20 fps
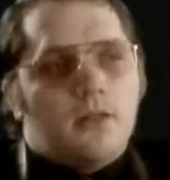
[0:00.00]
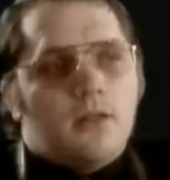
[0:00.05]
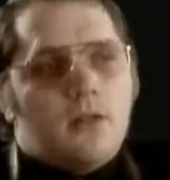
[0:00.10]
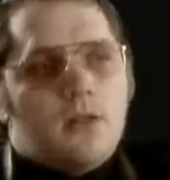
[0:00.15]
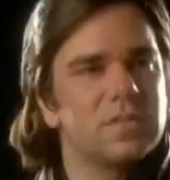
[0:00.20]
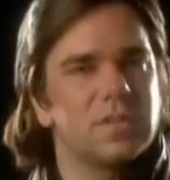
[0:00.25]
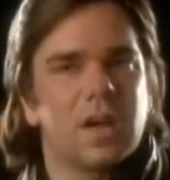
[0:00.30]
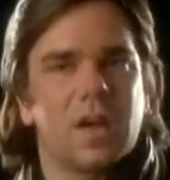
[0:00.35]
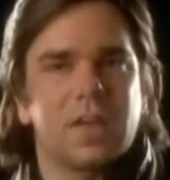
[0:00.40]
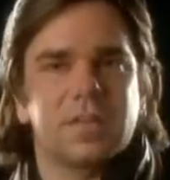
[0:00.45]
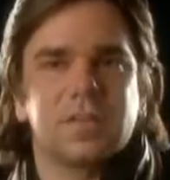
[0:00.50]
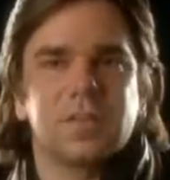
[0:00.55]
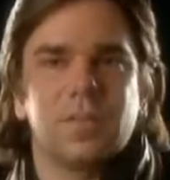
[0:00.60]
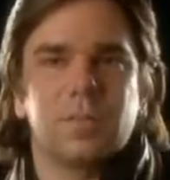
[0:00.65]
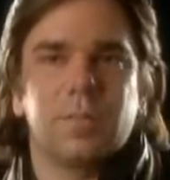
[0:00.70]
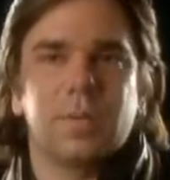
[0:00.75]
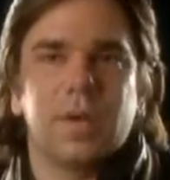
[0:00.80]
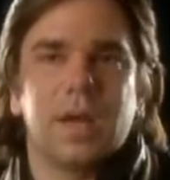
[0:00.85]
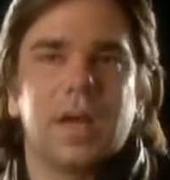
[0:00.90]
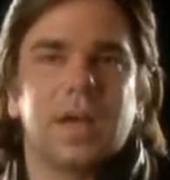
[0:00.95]
Garth's
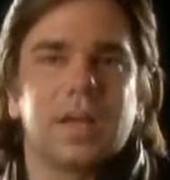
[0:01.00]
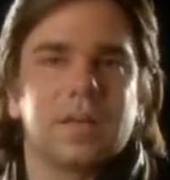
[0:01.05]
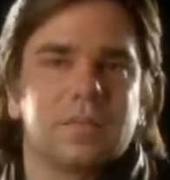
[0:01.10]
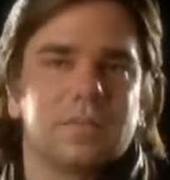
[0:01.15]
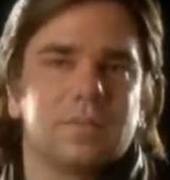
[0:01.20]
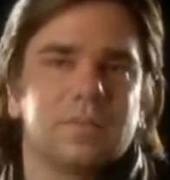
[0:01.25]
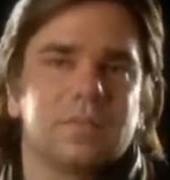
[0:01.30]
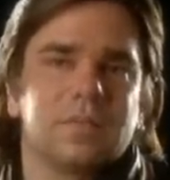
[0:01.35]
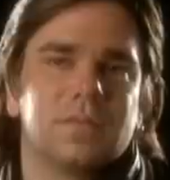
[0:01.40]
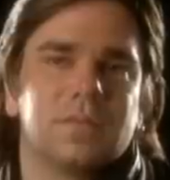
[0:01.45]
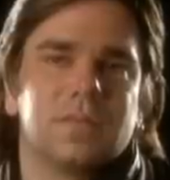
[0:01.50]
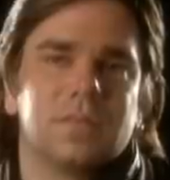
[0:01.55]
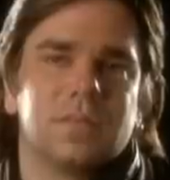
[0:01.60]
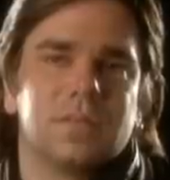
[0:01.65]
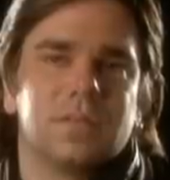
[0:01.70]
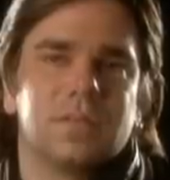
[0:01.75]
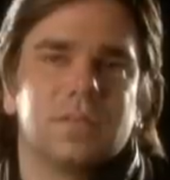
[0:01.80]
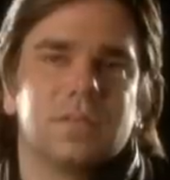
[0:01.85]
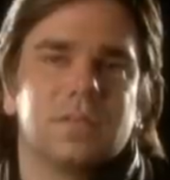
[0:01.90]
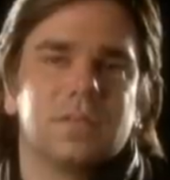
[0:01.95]
not bad.
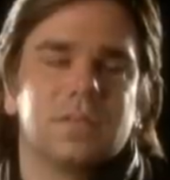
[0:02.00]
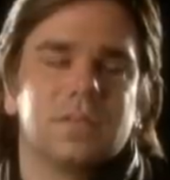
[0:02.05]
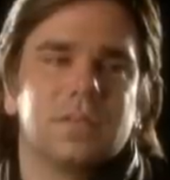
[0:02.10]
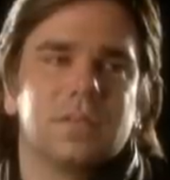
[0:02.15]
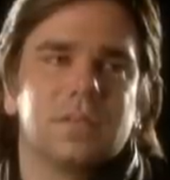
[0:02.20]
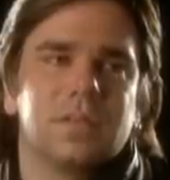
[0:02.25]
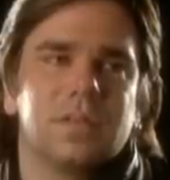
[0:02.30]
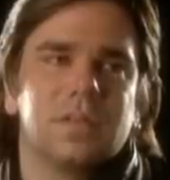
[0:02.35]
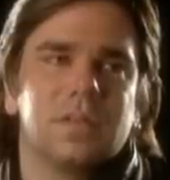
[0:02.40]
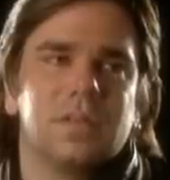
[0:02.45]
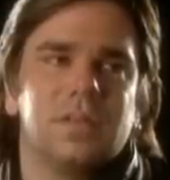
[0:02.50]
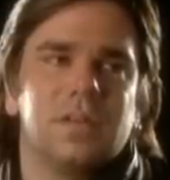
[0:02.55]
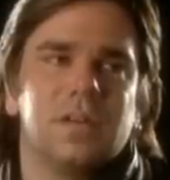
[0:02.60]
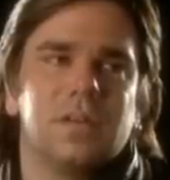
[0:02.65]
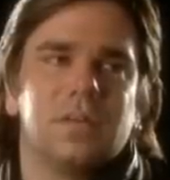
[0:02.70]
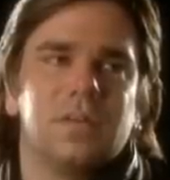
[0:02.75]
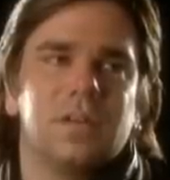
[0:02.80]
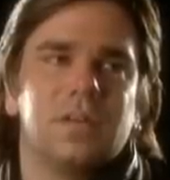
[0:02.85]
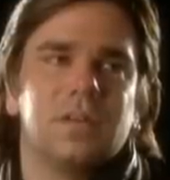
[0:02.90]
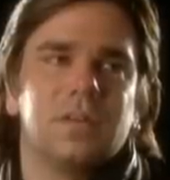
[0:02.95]

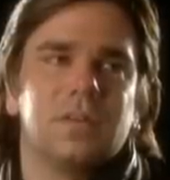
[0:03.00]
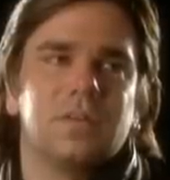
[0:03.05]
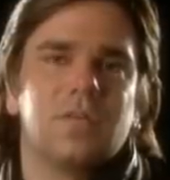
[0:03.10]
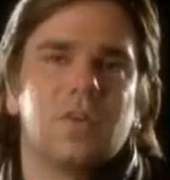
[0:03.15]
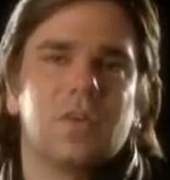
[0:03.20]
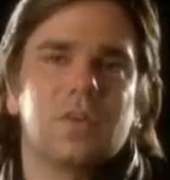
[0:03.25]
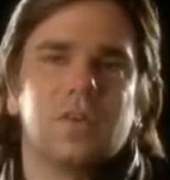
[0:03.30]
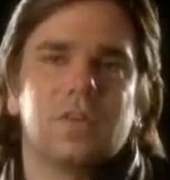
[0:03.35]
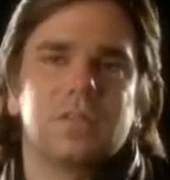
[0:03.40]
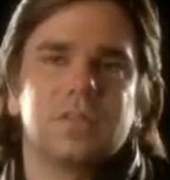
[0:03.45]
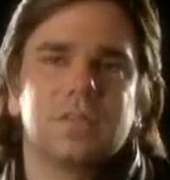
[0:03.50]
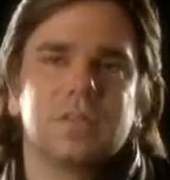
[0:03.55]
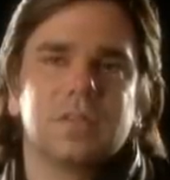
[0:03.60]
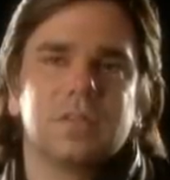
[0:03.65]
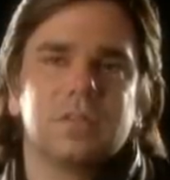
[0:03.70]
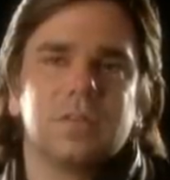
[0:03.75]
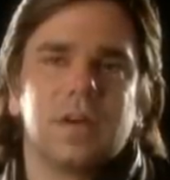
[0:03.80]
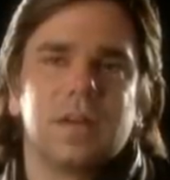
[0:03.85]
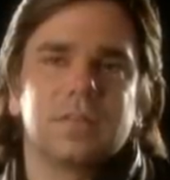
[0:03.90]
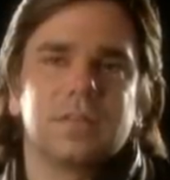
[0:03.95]
He could have gone on to
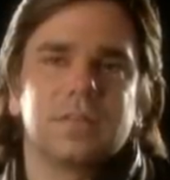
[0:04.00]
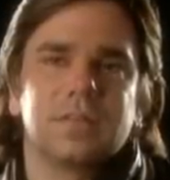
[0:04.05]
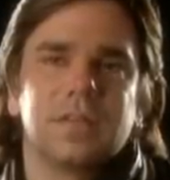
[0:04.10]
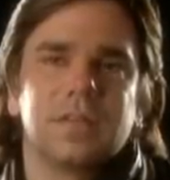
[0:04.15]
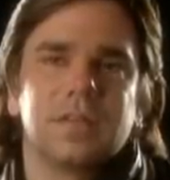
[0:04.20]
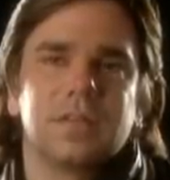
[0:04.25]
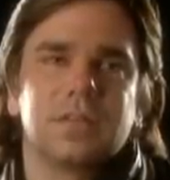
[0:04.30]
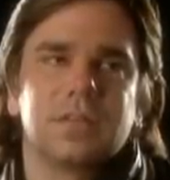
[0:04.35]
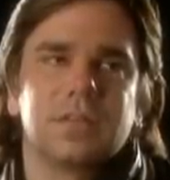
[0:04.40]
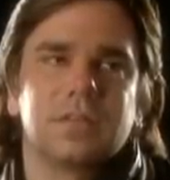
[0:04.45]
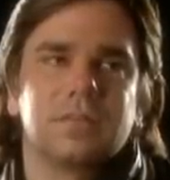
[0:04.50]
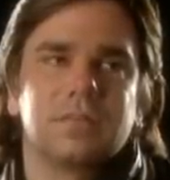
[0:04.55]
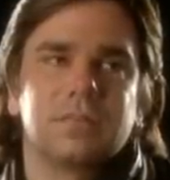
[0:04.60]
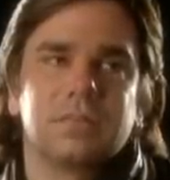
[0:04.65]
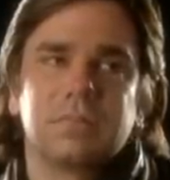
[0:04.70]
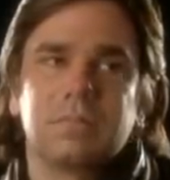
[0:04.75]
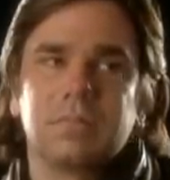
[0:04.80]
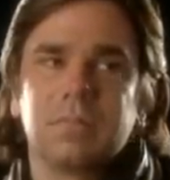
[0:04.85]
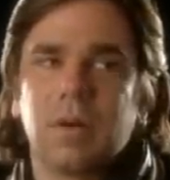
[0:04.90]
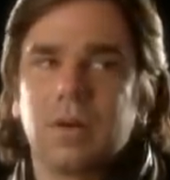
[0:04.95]
do other things,
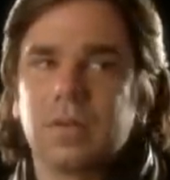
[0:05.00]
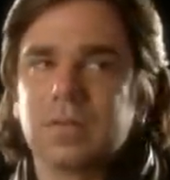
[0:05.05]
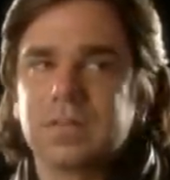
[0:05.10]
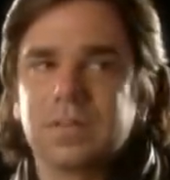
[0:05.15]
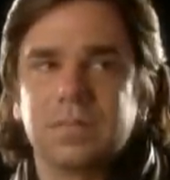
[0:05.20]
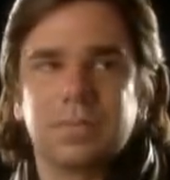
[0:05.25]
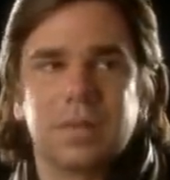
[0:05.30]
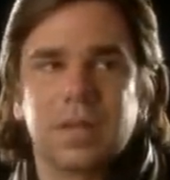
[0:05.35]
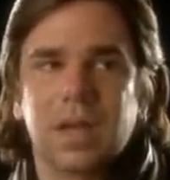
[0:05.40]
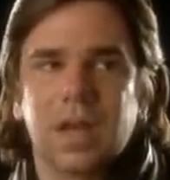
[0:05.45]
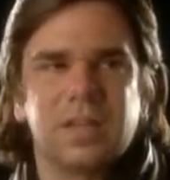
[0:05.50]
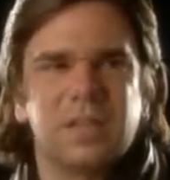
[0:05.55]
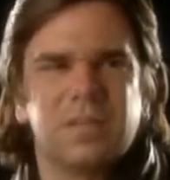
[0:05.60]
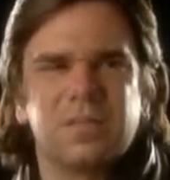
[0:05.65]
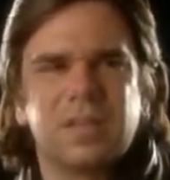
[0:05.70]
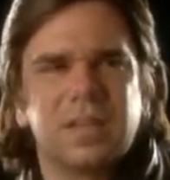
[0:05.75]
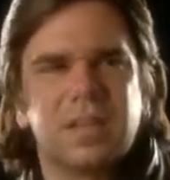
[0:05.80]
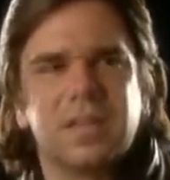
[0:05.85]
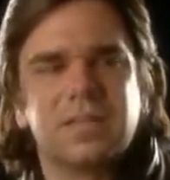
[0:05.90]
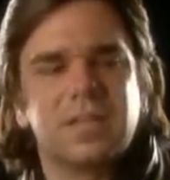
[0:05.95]
possibly. I don't
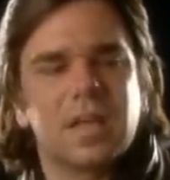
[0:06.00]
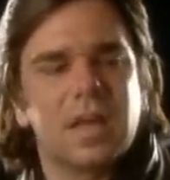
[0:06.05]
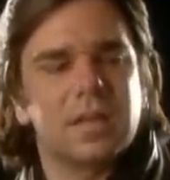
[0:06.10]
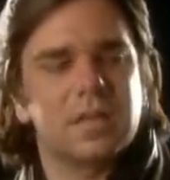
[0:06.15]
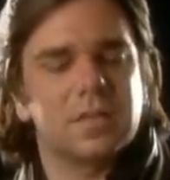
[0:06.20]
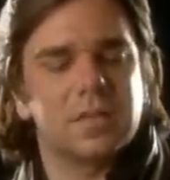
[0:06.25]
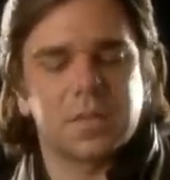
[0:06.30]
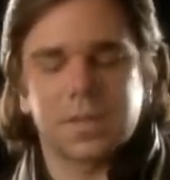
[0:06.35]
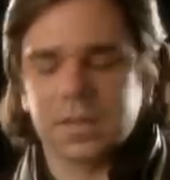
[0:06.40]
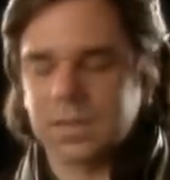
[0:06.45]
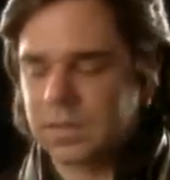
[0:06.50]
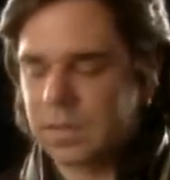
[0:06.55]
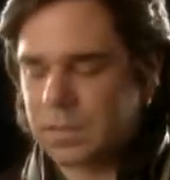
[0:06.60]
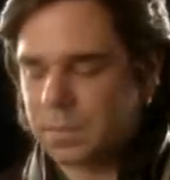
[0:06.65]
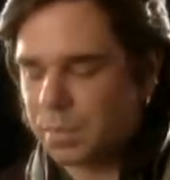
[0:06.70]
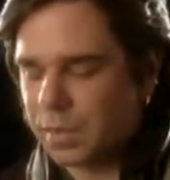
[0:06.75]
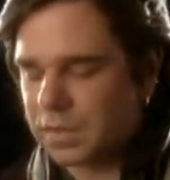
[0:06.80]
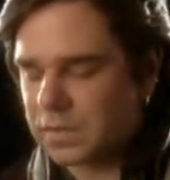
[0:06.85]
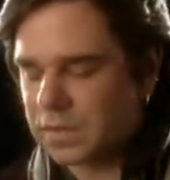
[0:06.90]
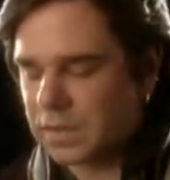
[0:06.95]
think he's that interested,
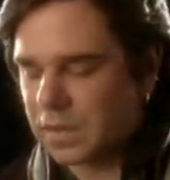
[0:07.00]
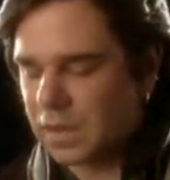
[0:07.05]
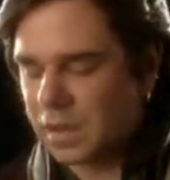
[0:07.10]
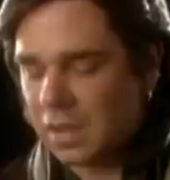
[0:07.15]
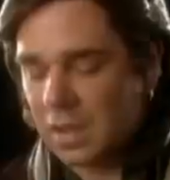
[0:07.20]
but,